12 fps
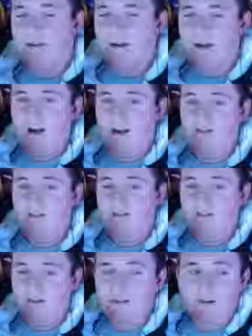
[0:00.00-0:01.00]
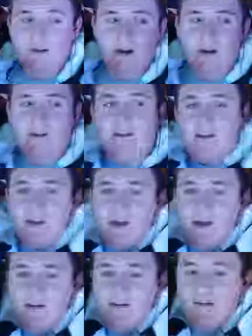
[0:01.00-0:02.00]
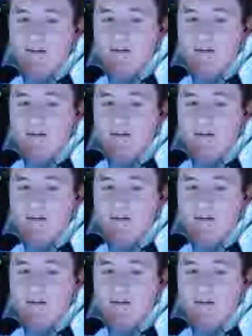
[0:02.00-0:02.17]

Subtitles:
Kyer, don't I look cuddly now?